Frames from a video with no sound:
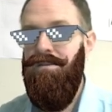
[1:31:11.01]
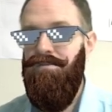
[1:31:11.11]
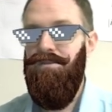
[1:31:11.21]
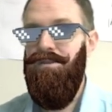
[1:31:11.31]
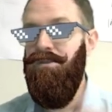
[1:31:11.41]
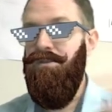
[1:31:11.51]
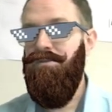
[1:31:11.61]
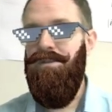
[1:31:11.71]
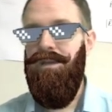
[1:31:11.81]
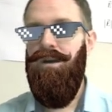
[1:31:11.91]
It's going to
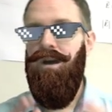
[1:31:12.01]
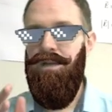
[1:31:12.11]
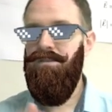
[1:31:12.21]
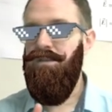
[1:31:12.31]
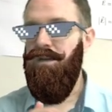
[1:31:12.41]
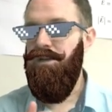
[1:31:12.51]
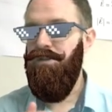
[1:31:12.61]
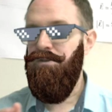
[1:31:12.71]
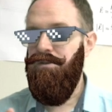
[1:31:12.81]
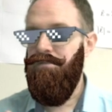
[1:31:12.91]
produce, like, hot solids
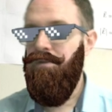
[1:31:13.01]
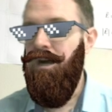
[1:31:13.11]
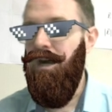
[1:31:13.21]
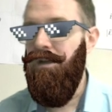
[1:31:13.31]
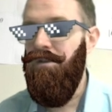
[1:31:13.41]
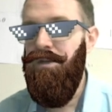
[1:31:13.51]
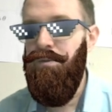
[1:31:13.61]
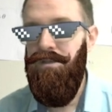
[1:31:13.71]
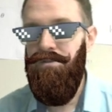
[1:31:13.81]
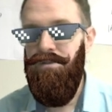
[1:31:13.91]
or hot
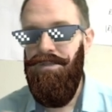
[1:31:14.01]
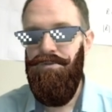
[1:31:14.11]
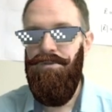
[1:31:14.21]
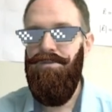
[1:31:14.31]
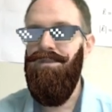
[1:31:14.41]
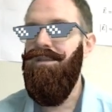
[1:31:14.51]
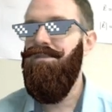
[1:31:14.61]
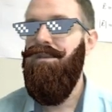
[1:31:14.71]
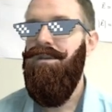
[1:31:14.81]
liquids are going to produce a nice